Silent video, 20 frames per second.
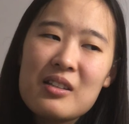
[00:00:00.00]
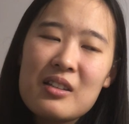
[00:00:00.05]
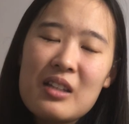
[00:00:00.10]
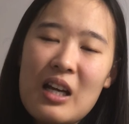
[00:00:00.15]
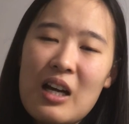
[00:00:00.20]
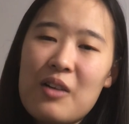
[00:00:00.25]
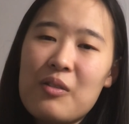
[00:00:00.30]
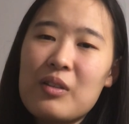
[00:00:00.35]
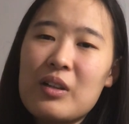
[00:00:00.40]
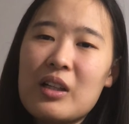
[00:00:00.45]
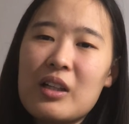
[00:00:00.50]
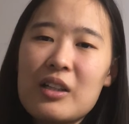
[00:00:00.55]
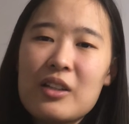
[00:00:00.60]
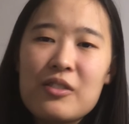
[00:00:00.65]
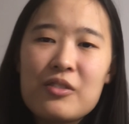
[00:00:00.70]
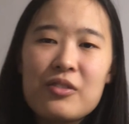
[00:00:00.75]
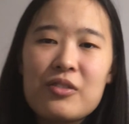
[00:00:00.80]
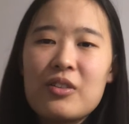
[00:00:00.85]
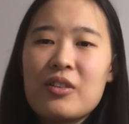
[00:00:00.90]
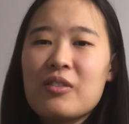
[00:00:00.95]
they have a lot
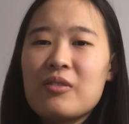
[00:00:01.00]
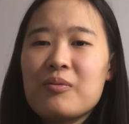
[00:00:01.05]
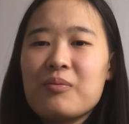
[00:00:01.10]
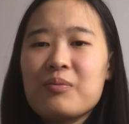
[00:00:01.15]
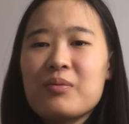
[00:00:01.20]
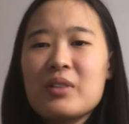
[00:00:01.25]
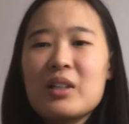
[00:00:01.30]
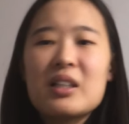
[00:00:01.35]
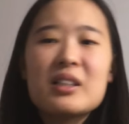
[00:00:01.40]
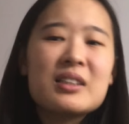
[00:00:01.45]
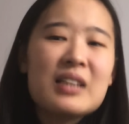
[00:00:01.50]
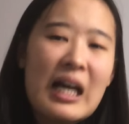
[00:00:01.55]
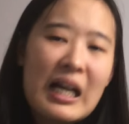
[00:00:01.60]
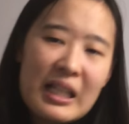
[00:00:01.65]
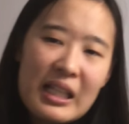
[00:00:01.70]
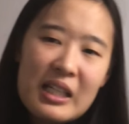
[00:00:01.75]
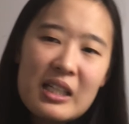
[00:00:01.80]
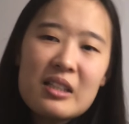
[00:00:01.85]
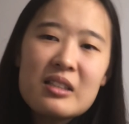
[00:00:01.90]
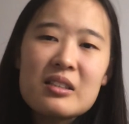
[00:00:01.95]
of
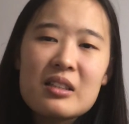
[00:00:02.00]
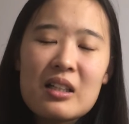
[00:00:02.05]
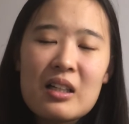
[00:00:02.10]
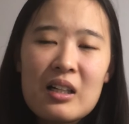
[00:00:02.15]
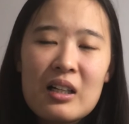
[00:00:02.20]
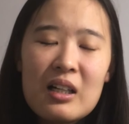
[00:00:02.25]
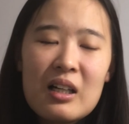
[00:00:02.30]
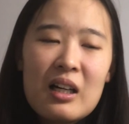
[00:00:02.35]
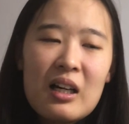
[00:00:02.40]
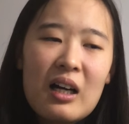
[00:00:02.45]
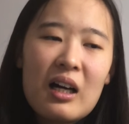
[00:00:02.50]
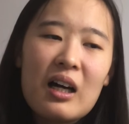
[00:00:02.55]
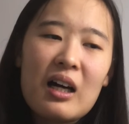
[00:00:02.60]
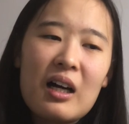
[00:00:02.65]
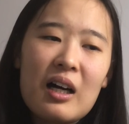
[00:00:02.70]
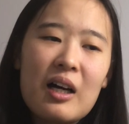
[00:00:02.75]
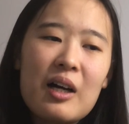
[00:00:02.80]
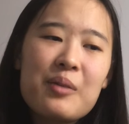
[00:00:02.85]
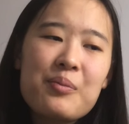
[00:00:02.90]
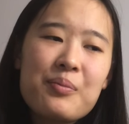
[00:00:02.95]
ascites.
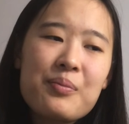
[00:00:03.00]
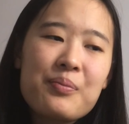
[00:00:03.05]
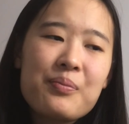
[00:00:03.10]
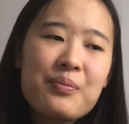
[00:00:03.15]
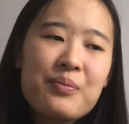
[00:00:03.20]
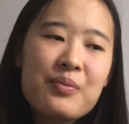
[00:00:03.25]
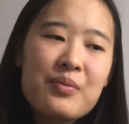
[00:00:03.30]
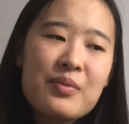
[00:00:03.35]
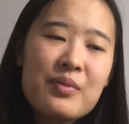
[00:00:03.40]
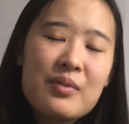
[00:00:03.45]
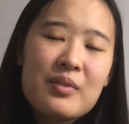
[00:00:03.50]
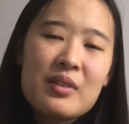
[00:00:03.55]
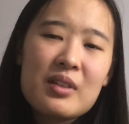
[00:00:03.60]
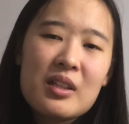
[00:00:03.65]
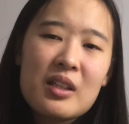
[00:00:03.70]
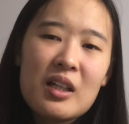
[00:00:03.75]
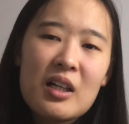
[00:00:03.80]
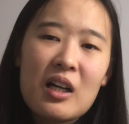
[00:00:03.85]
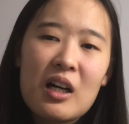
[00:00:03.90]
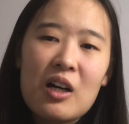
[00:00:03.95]
Um,
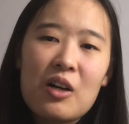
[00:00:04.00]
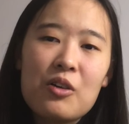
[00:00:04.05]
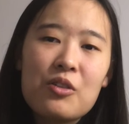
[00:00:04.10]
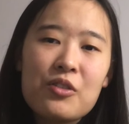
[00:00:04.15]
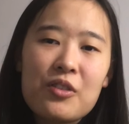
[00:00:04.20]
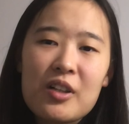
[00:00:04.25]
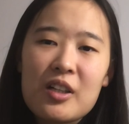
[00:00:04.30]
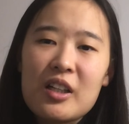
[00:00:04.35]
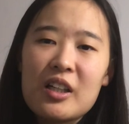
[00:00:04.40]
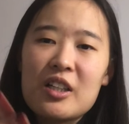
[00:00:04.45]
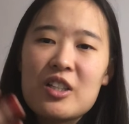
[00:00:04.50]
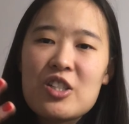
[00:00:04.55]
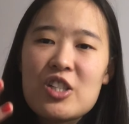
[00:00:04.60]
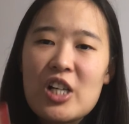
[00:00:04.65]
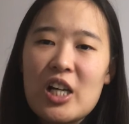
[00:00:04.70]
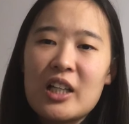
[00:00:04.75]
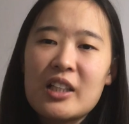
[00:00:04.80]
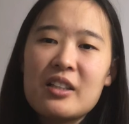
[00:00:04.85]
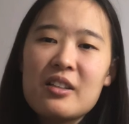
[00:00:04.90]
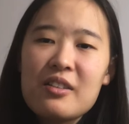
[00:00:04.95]
they are overly
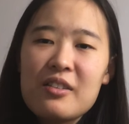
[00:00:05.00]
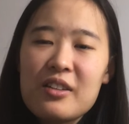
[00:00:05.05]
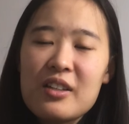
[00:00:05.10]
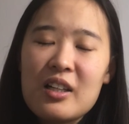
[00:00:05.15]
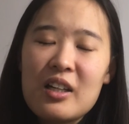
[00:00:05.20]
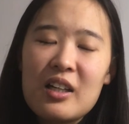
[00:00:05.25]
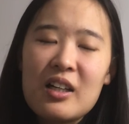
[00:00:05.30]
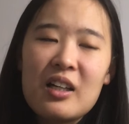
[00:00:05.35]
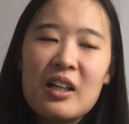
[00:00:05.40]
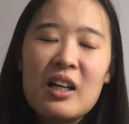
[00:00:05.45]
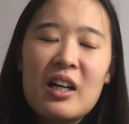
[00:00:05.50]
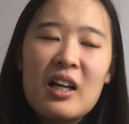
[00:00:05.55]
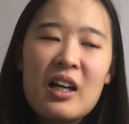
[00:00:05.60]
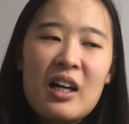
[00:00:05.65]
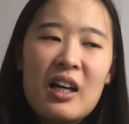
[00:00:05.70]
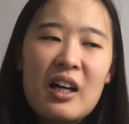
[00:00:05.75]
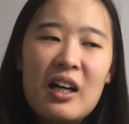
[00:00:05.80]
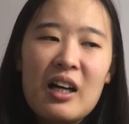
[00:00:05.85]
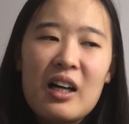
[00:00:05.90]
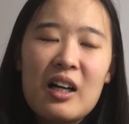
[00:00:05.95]
jaundiced.
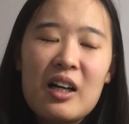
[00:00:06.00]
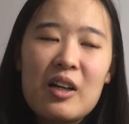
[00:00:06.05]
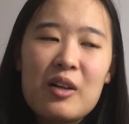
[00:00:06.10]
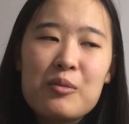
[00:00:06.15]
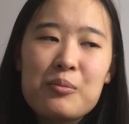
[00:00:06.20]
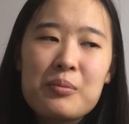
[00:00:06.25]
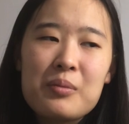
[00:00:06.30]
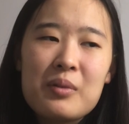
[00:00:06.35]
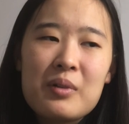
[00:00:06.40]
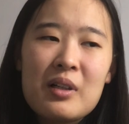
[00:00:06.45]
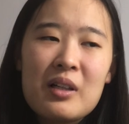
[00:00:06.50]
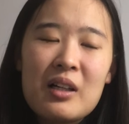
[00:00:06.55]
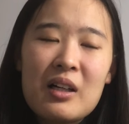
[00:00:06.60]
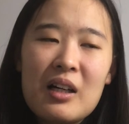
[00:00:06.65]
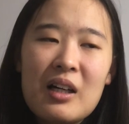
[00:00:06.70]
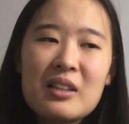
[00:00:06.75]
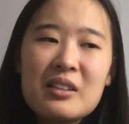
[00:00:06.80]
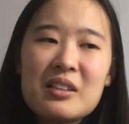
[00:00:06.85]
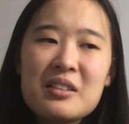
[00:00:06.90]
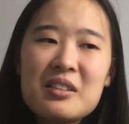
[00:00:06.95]
Um,
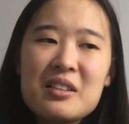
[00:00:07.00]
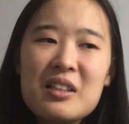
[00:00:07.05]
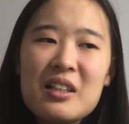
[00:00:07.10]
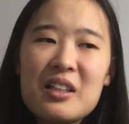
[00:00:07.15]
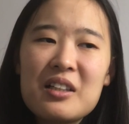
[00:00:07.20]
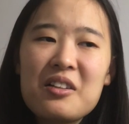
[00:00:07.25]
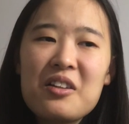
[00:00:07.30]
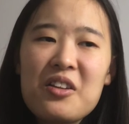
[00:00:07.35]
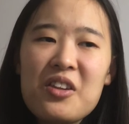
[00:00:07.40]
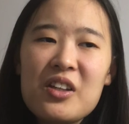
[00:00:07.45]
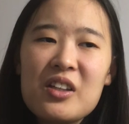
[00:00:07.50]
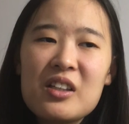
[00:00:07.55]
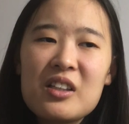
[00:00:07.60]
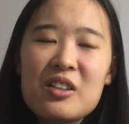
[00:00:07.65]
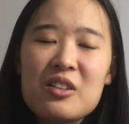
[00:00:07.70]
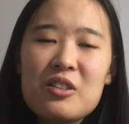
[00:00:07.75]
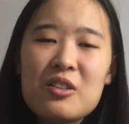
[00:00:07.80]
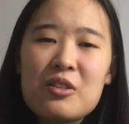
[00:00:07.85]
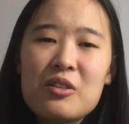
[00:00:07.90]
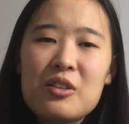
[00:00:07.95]
Honestly, the other thing
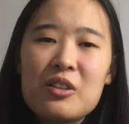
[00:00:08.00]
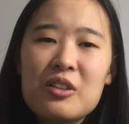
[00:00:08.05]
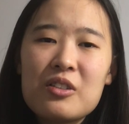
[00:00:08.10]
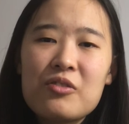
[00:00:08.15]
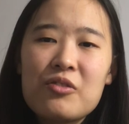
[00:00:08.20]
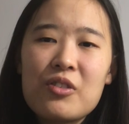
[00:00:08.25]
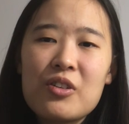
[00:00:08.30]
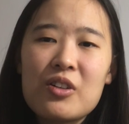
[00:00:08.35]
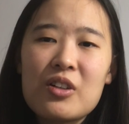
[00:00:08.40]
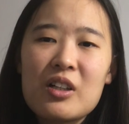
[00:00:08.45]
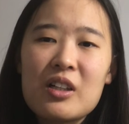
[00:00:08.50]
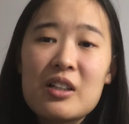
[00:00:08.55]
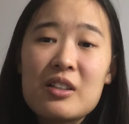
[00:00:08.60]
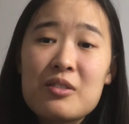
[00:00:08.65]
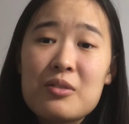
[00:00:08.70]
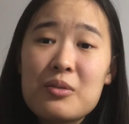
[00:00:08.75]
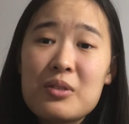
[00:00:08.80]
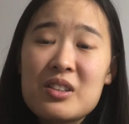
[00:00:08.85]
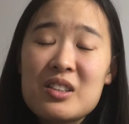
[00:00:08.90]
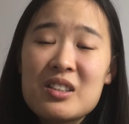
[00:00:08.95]
you need to look for
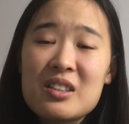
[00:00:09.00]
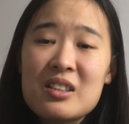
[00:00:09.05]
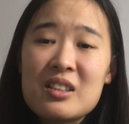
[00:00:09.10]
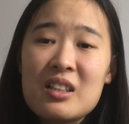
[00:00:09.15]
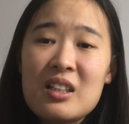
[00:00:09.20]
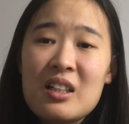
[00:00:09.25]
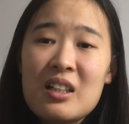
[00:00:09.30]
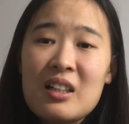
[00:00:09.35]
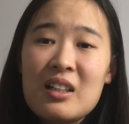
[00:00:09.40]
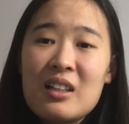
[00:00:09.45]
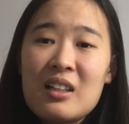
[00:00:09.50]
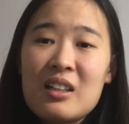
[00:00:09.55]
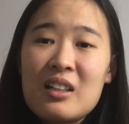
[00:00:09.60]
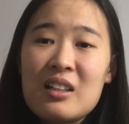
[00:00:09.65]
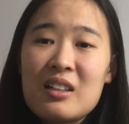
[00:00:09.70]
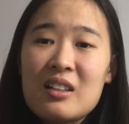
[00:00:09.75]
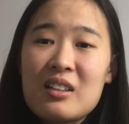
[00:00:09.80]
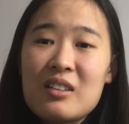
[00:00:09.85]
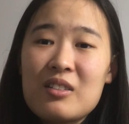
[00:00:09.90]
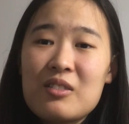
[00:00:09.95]
is with
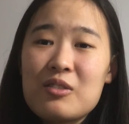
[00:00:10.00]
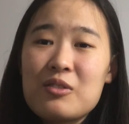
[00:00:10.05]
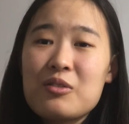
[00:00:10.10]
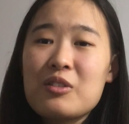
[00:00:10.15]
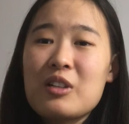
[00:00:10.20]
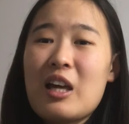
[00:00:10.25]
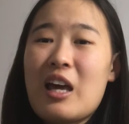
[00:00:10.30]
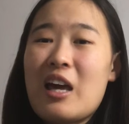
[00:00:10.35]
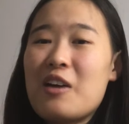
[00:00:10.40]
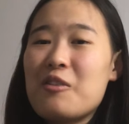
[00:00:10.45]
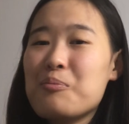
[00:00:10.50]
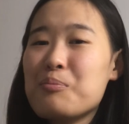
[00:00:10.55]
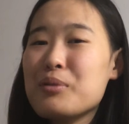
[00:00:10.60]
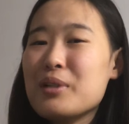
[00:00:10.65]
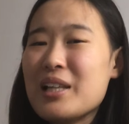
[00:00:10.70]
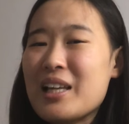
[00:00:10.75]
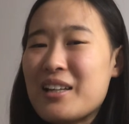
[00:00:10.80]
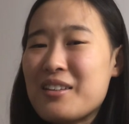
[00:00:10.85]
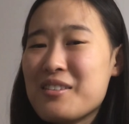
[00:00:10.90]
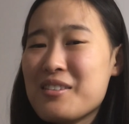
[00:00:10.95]

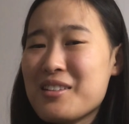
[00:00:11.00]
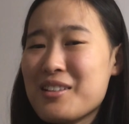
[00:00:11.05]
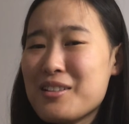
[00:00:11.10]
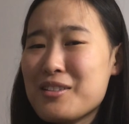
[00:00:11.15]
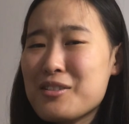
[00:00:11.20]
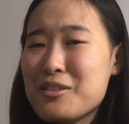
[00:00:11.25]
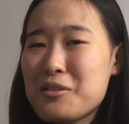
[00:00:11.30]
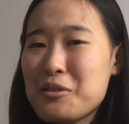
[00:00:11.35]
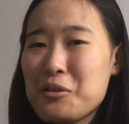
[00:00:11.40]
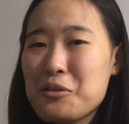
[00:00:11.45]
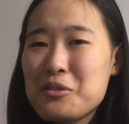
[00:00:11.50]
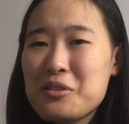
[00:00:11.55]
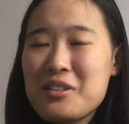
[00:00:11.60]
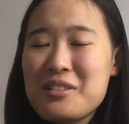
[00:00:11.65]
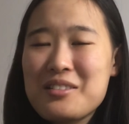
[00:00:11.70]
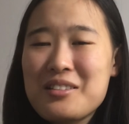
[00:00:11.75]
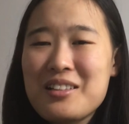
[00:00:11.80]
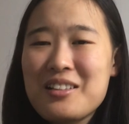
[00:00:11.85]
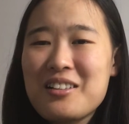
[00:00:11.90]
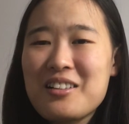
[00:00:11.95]
pre-end stage
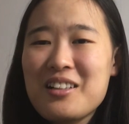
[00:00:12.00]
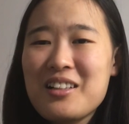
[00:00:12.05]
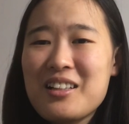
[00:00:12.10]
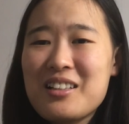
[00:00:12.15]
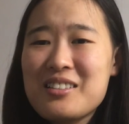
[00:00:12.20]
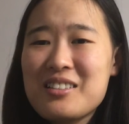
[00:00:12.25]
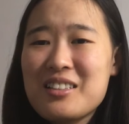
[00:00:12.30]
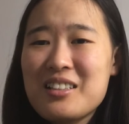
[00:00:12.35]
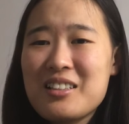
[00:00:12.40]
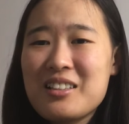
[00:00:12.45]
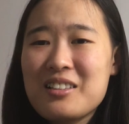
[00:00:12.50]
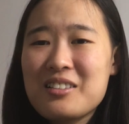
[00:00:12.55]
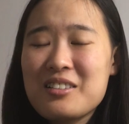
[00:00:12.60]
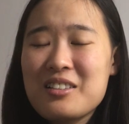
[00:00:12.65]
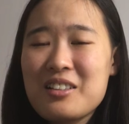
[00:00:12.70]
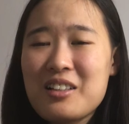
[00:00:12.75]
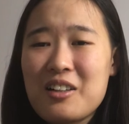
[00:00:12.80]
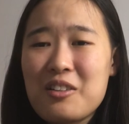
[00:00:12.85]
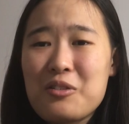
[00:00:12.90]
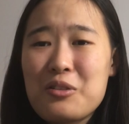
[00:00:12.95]
cirrhosis, their AST, ALT
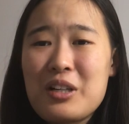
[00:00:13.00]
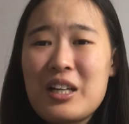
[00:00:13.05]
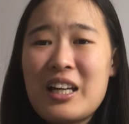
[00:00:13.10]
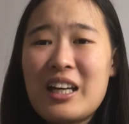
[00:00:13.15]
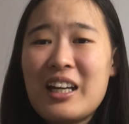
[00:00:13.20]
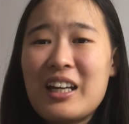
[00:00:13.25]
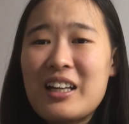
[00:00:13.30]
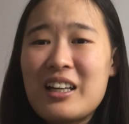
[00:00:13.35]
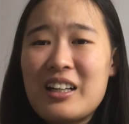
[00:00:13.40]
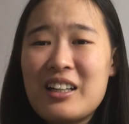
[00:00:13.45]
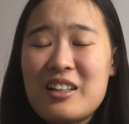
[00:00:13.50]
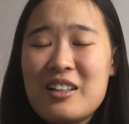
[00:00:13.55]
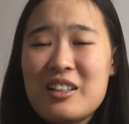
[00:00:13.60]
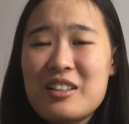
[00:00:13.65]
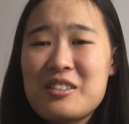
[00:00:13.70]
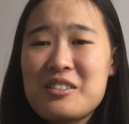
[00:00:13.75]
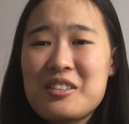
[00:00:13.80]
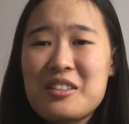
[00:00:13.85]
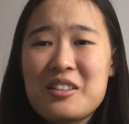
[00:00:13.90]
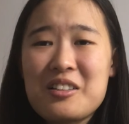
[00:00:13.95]
are okay
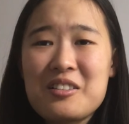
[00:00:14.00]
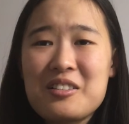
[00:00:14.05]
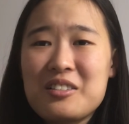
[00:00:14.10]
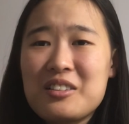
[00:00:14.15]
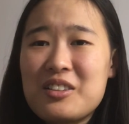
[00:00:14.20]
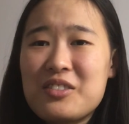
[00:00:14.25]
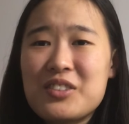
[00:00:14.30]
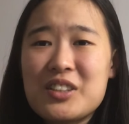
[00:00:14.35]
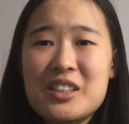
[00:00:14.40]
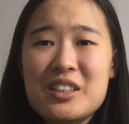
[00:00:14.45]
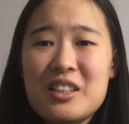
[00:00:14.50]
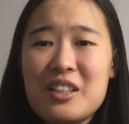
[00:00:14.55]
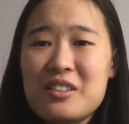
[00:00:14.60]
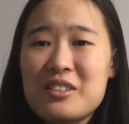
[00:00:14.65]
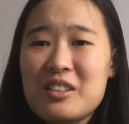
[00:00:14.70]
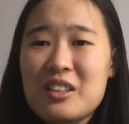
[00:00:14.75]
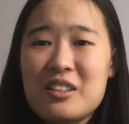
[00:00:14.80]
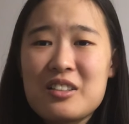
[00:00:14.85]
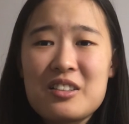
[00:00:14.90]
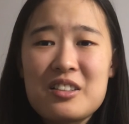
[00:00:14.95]
because their liver
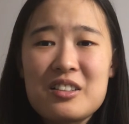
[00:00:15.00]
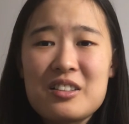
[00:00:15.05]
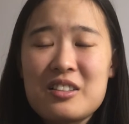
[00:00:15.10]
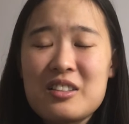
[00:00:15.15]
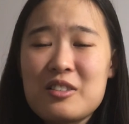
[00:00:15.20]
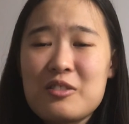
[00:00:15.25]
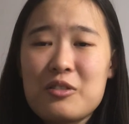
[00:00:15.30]
cells are just,